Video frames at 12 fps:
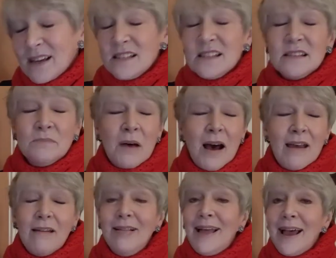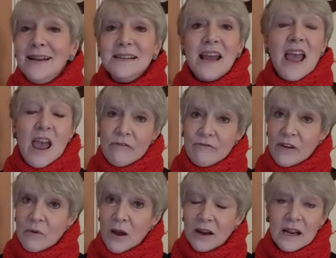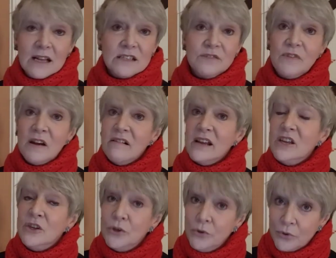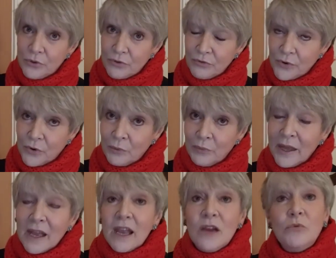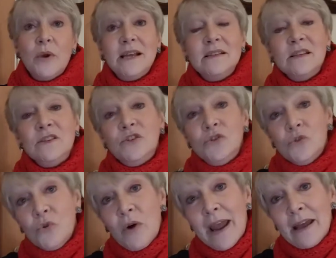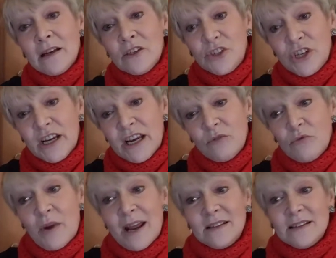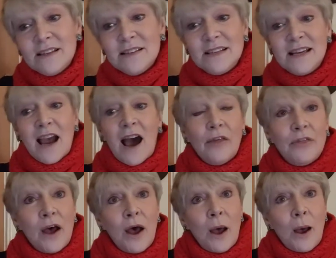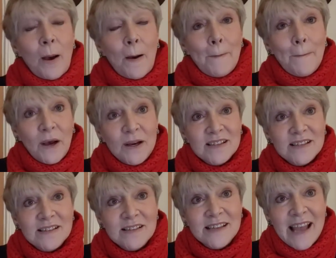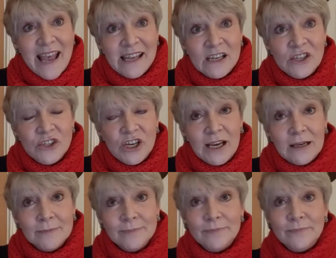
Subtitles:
Smile at everyone. It's very youthful. It raises your energy. It raises the other person's energy.